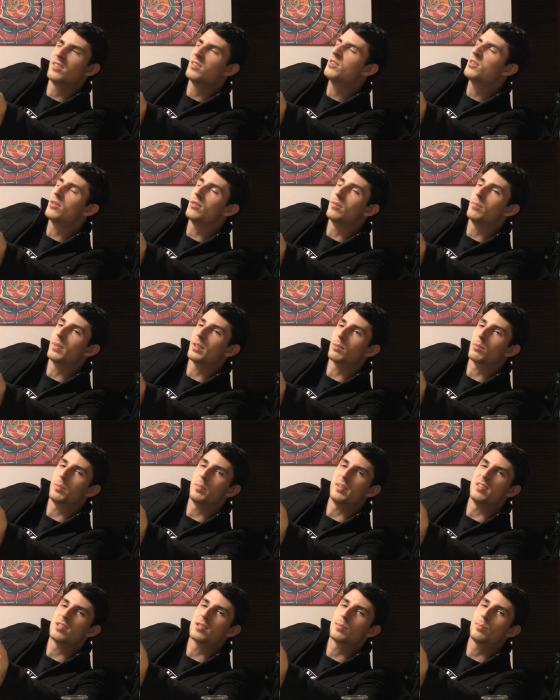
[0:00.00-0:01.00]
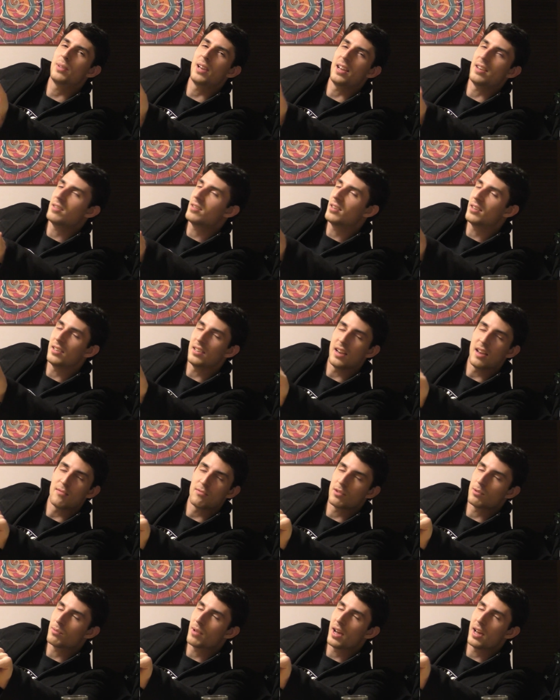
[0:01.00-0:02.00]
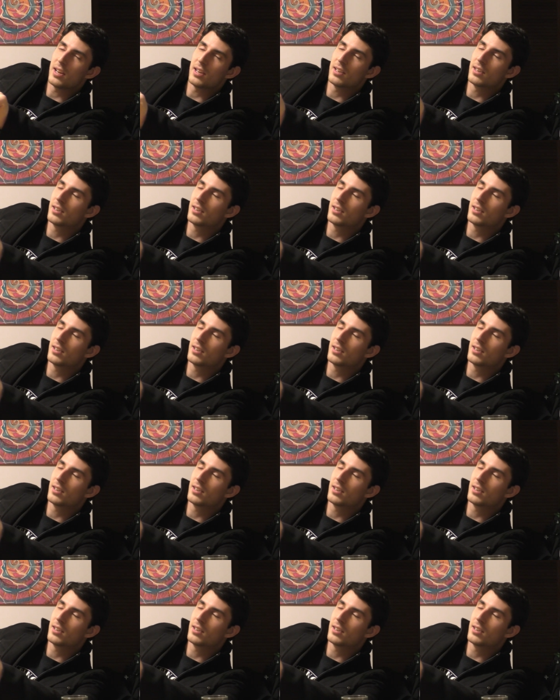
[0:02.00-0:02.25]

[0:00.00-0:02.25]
Toothpick would be splendid in every way,